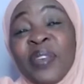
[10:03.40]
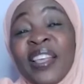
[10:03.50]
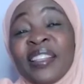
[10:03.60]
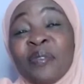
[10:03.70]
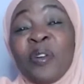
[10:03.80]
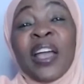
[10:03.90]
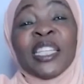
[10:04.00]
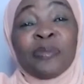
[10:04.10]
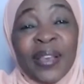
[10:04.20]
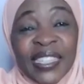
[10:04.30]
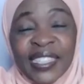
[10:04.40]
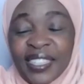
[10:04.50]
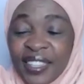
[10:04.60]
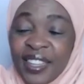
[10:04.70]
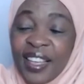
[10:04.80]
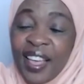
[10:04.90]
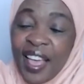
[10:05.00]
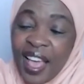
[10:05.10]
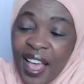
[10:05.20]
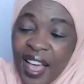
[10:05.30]
means more expense.
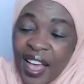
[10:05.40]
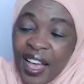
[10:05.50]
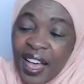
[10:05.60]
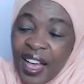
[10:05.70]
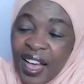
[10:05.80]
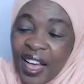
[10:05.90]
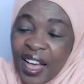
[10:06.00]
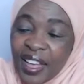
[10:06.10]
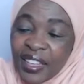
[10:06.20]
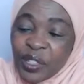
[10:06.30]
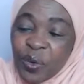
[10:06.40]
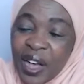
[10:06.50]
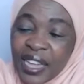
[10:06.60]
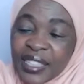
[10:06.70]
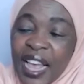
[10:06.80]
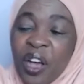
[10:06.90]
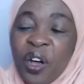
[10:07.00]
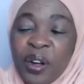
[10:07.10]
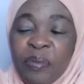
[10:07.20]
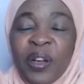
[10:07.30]
It was a
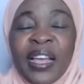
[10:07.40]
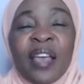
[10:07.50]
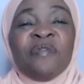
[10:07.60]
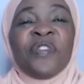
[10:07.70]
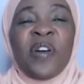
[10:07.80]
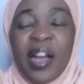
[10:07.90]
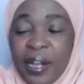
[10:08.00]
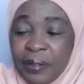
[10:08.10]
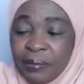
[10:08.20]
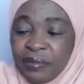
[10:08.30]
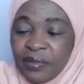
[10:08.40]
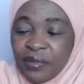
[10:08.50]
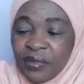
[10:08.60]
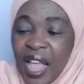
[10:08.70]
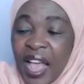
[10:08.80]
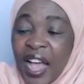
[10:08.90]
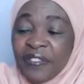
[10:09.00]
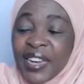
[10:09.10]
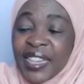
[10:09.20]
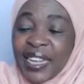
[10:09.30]
horrible game for her.
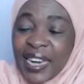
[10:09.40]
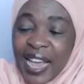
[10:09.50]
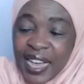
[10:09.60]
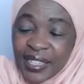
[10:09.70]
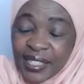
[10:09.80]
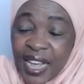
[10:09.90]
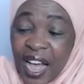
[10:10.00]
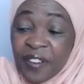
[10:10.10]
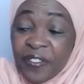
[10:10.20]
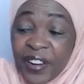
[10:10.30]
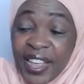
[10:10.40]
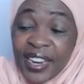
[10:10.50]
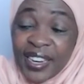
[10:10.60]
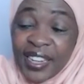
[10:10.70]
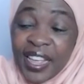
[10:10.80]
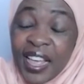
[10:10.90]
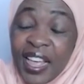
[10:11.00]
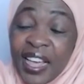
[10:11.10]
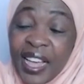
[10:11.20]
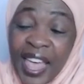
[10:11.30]
After the class, her friend
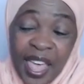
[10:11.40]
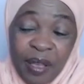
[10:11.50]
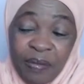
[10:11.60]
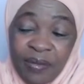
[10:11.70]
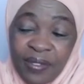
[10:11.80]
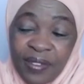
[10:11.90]
came